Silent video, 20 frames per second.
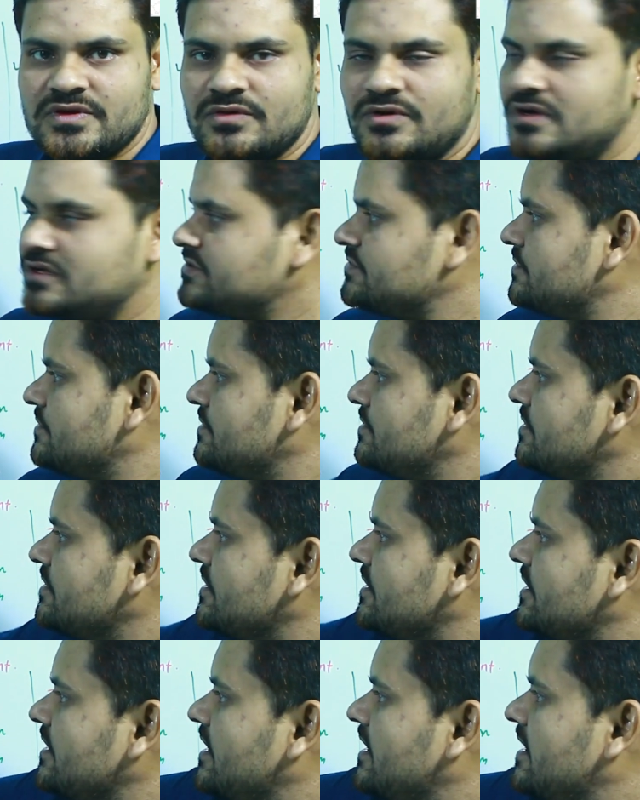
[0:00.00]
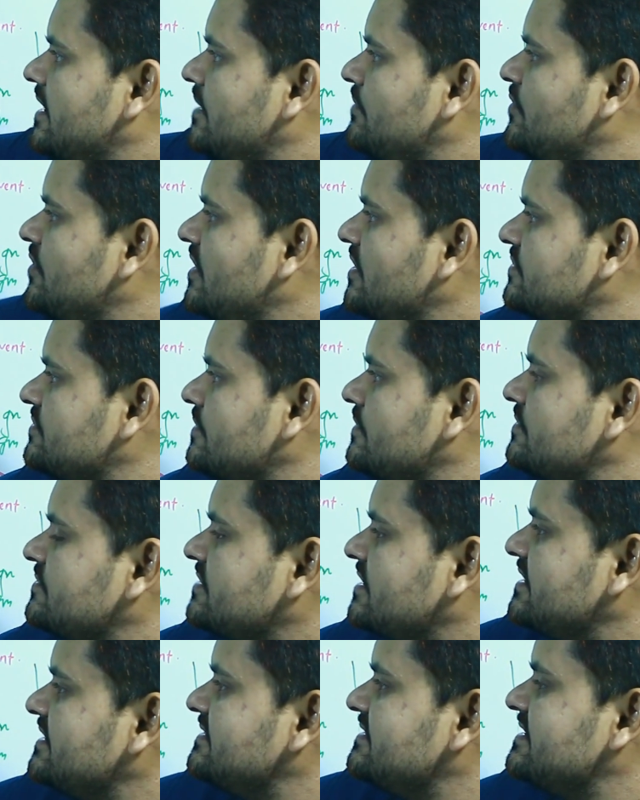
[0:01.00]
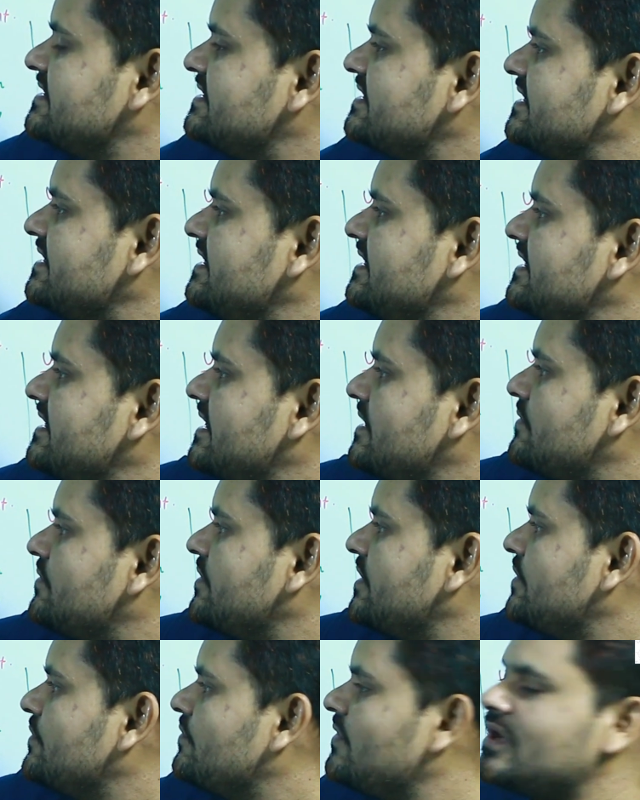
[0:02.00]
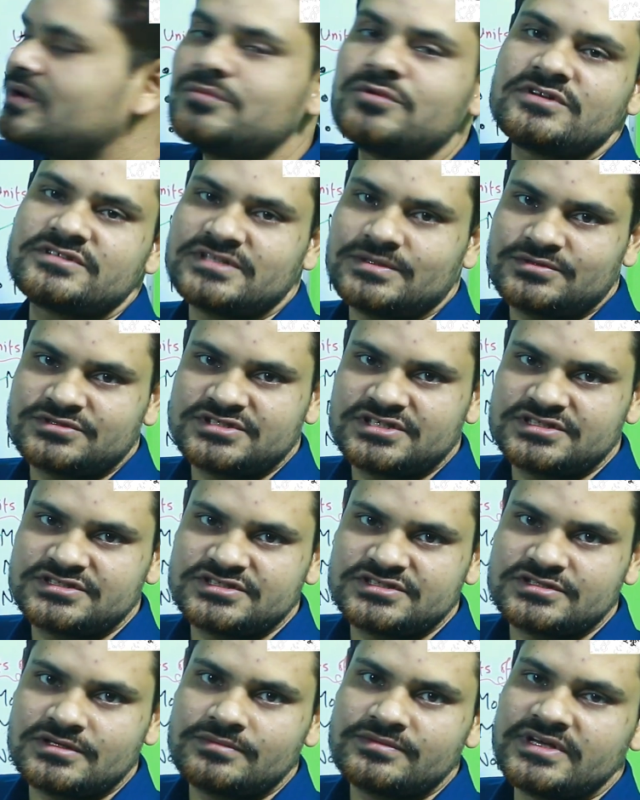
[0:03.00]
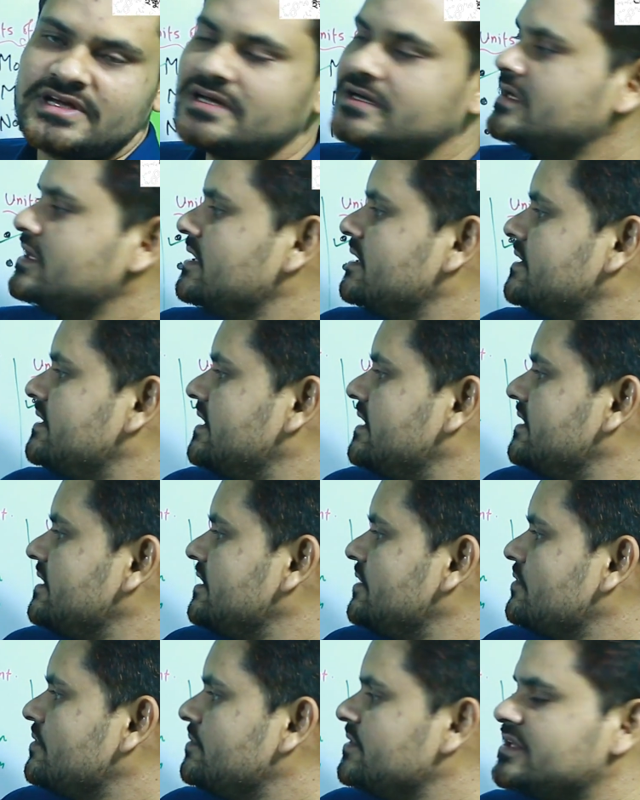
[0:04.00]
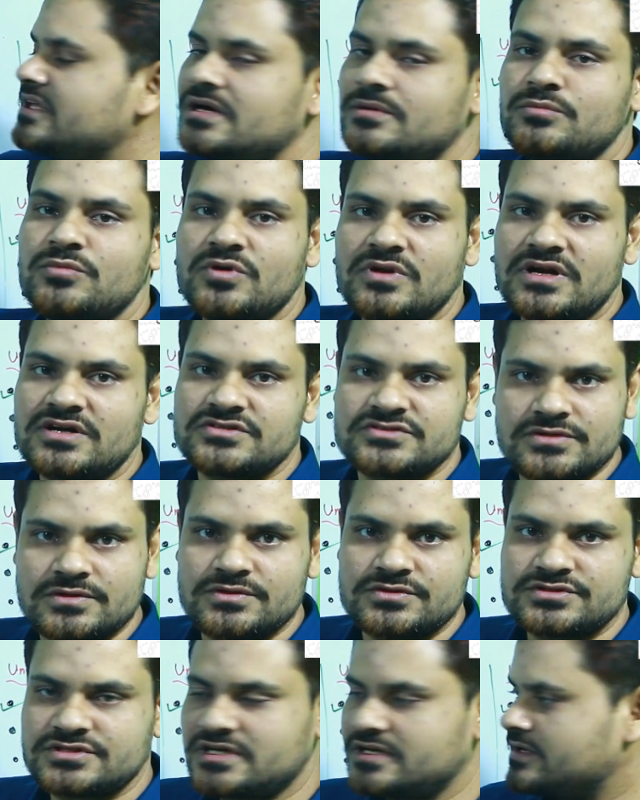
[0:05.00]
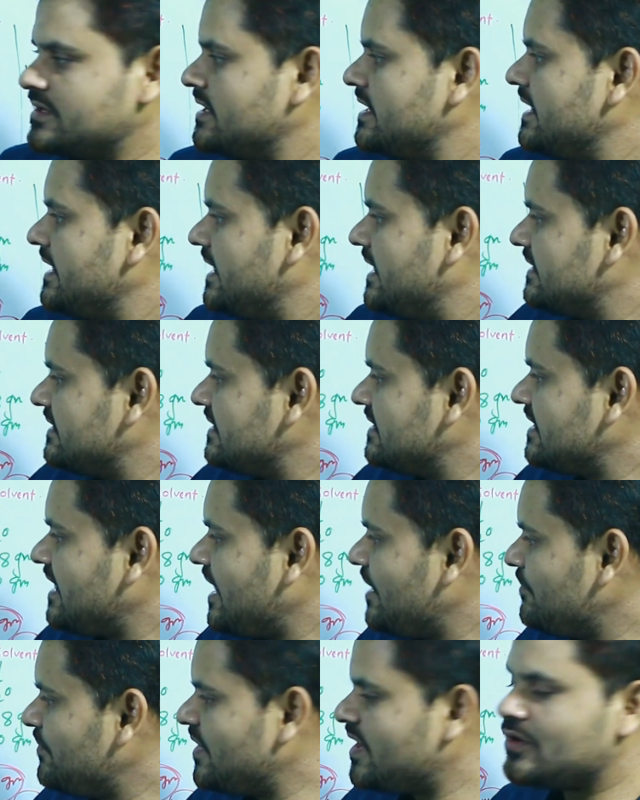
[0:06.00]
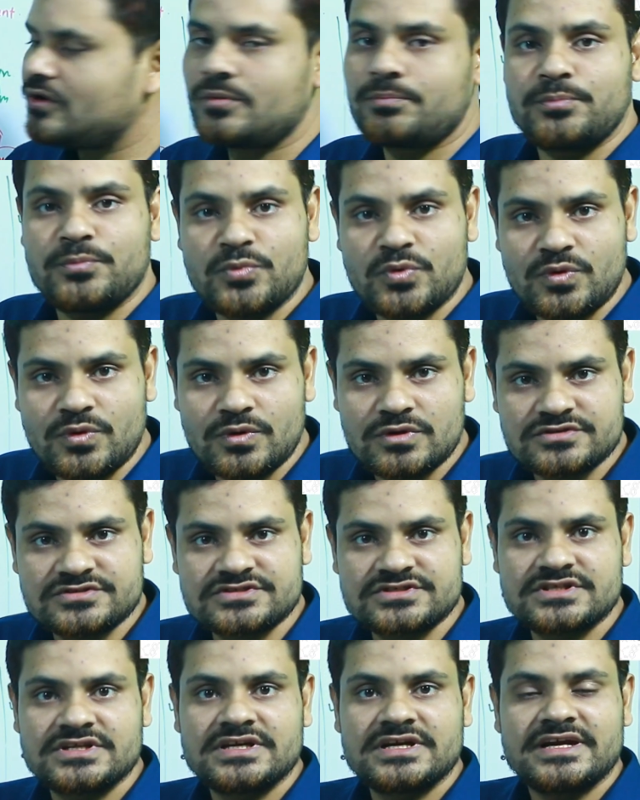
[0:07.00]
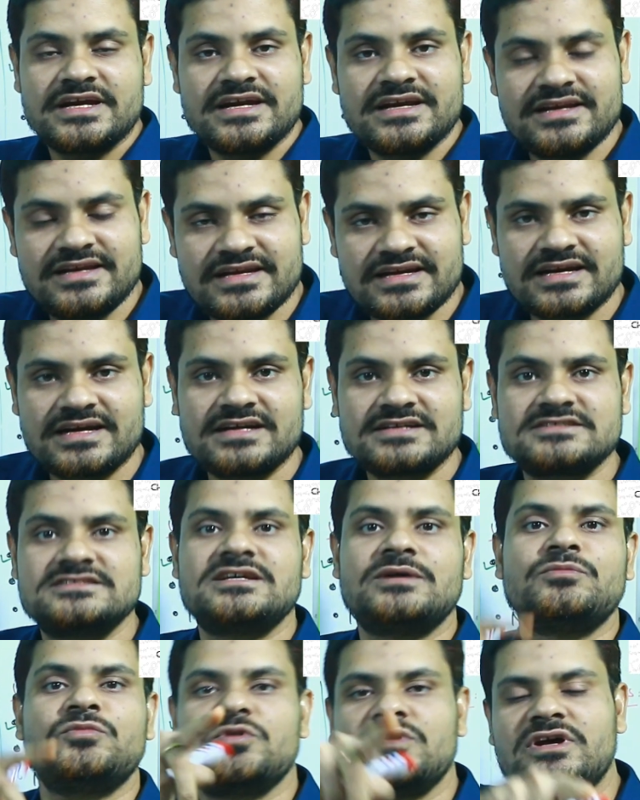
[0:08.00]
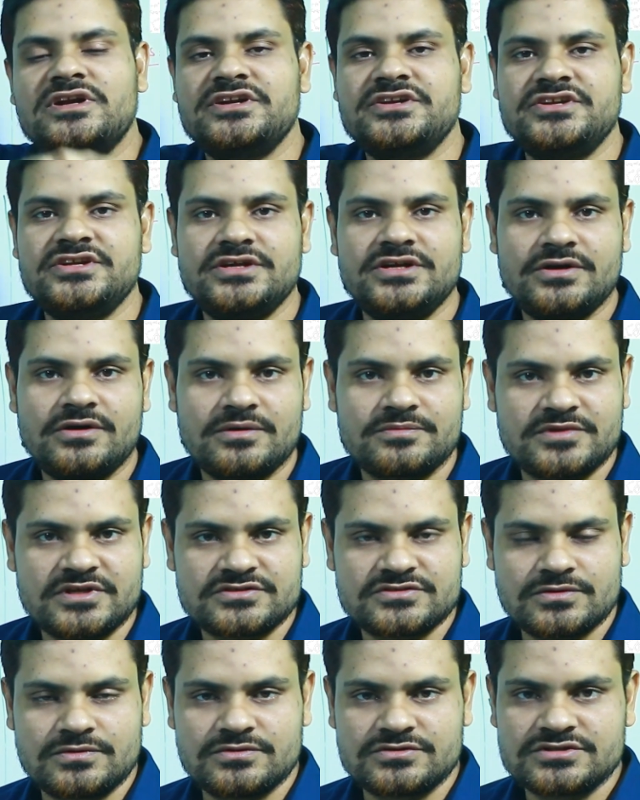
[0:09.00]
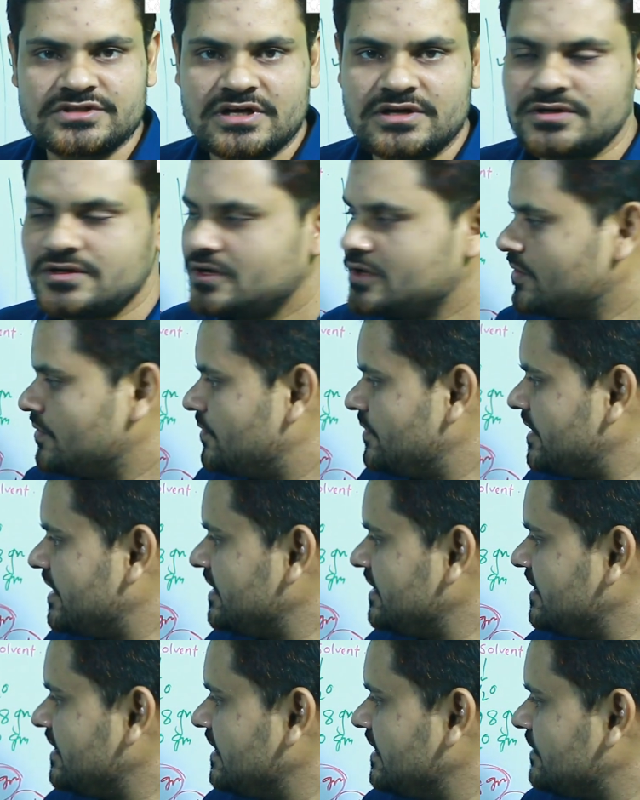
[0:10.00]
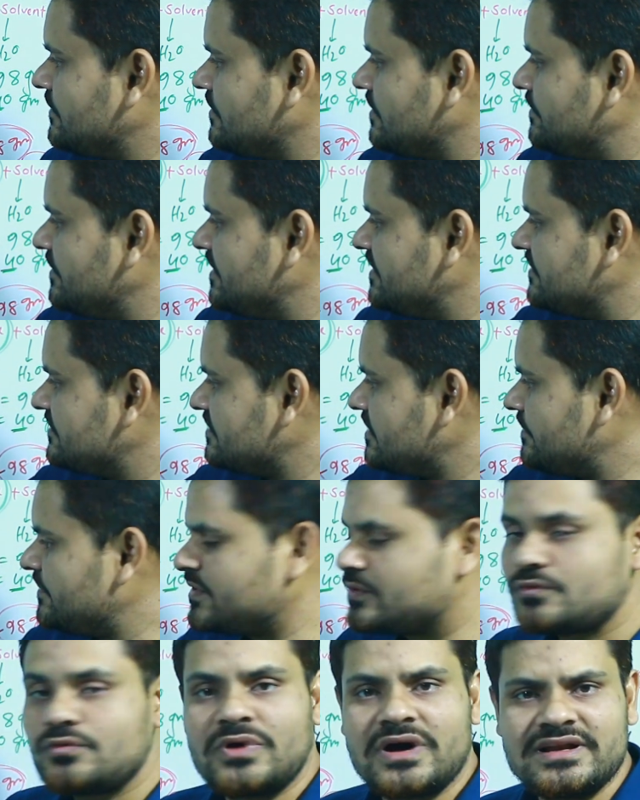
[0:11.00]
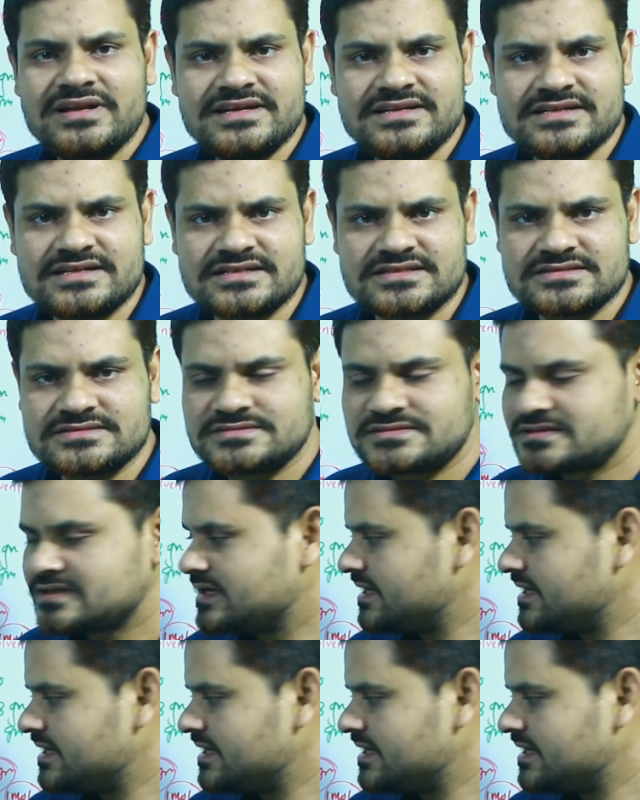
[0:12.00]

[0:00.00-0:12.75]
Also, molar solution is written here. When 1 mole substance dissolved there, then it will be the molar solution. And the number of moles indicates the molarity of the solution when it will be dissolved in 1 liter.